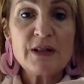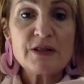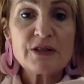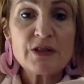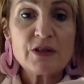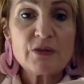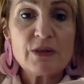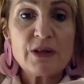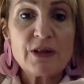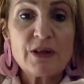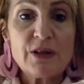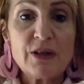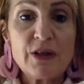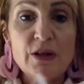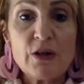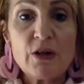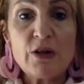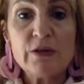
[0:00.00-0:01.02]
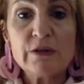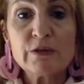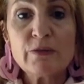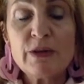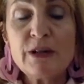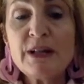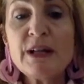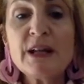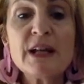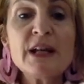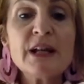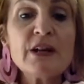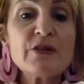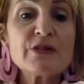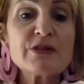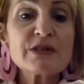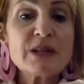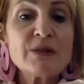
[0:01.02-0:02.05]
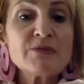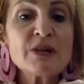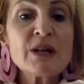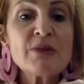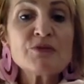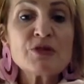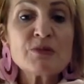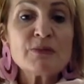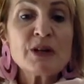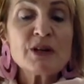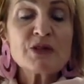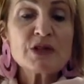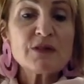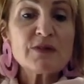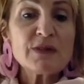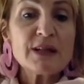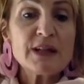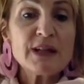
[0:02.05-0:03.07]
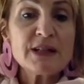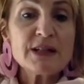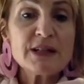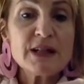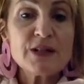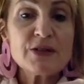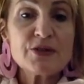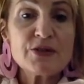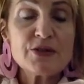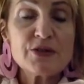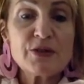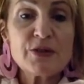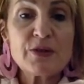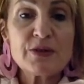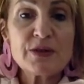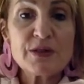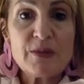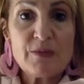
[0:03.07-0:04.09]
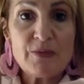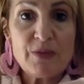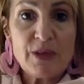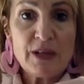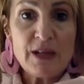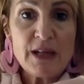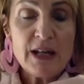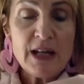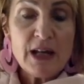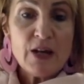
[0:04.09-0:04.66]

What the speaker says: It's quite a thick old one, because sometimes you might just forget how to sew something,